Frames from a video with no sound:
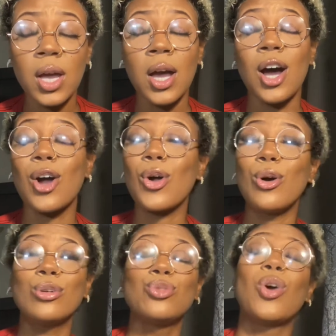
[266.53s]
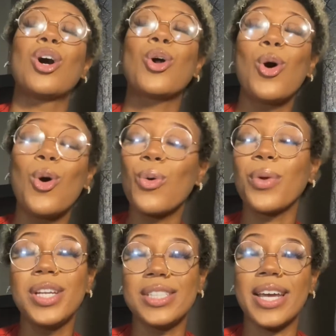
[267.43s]
A cold
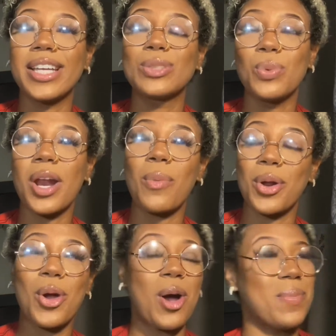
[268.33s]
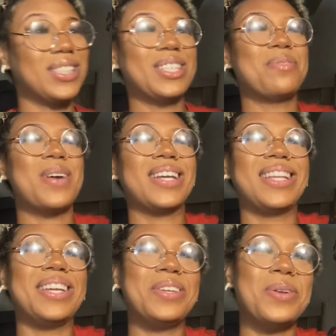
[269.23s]
reject is what I would have called myself back
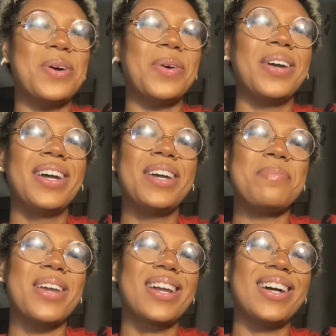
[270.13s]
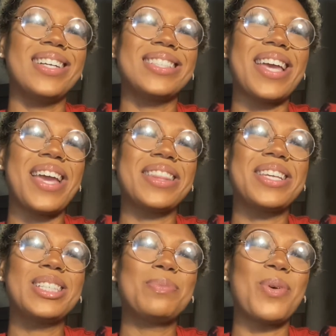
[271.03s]
then, you know, because at
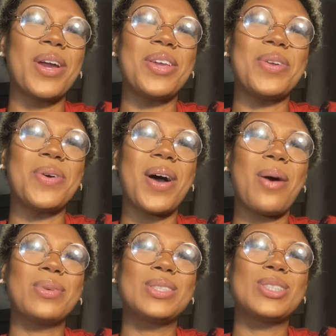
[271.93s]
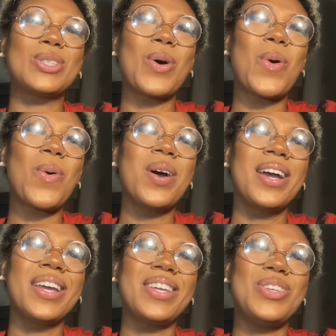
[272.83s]
this point, you know, I was so
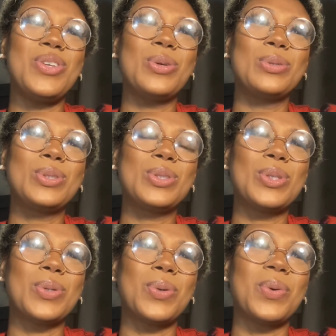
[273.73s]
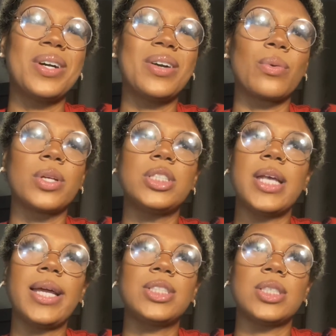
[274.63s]
used to
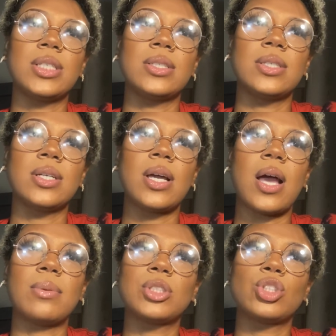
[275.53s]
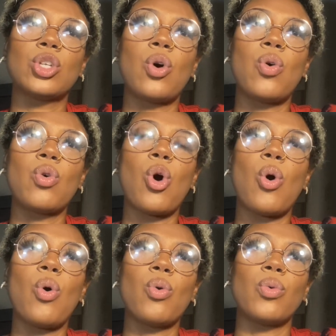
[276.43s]
rejection. I was so
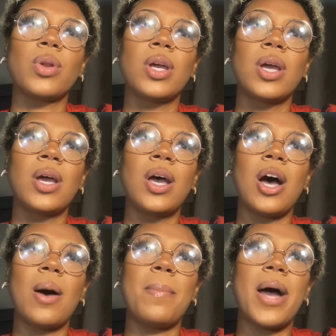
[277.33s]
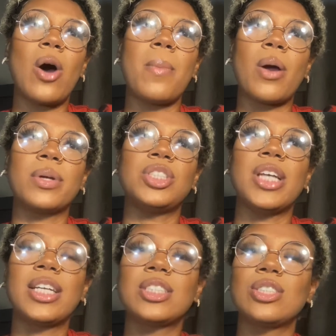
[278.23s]
cold about my
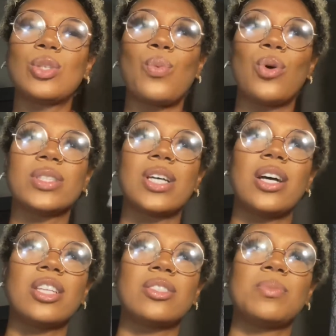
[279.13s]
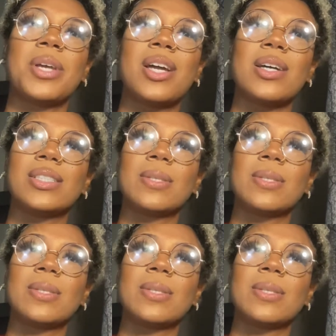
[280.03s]
rejection towards others because